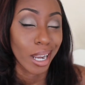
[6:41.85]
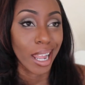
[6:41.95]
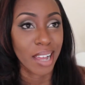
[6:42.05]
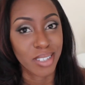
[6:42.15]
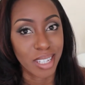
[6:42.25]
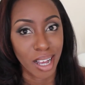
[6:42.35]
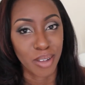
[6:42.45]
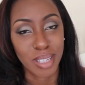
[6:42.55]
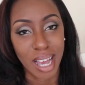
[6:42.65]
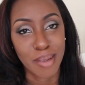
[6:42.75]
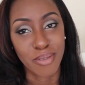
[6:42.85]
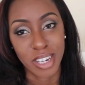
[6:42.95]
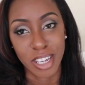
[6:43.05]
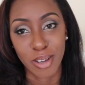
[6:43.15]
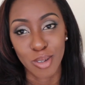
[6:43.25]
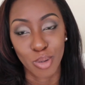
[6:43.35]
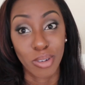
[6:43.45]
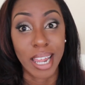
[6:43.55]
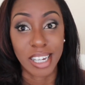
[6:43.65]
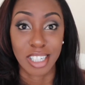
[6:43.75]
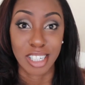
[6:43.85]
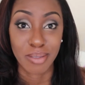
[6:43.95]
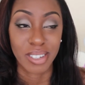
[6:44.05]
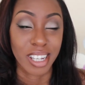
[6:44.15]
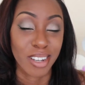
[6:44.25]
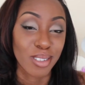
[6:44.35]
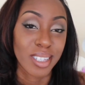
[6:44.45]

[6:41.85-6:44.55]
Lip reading: lifestyle type videos or relationship videos.